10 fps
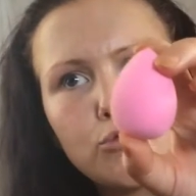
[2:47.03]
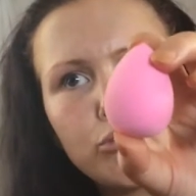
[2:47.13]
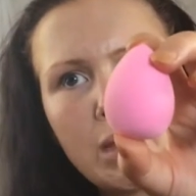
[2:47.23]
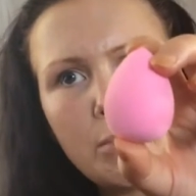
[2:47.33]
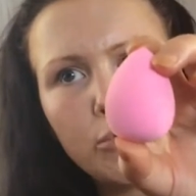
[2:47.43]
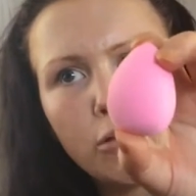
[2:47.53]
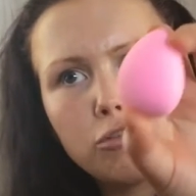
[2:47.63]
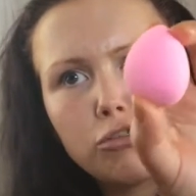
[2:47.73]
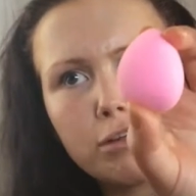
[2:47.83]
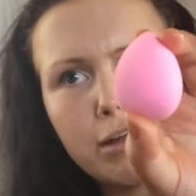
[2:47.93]
cream
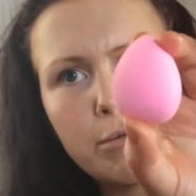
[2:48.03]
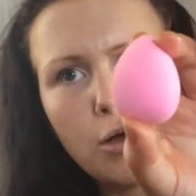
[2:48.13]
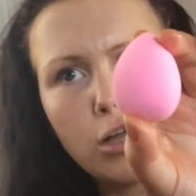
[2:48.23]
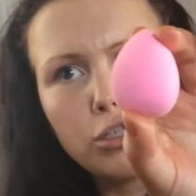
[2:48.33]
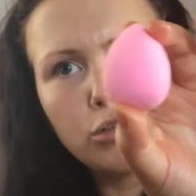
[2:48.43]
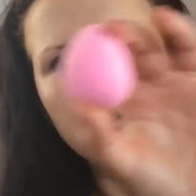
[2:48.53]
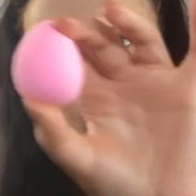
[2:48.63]
bronzer, cream contour,